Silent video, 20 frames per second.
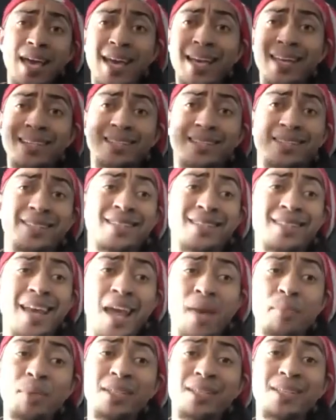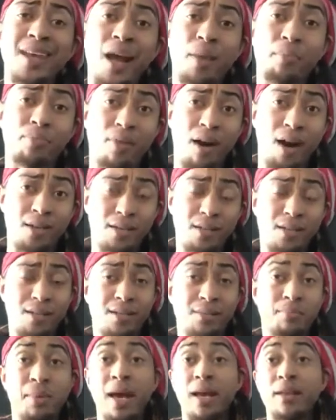is the same exact process
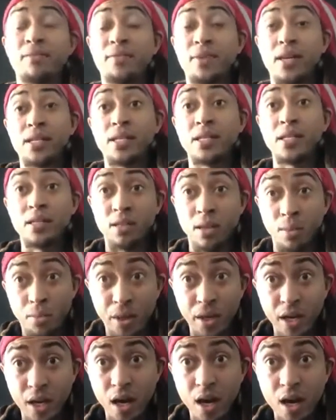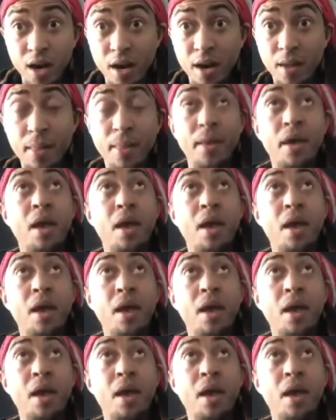as manifesting something good,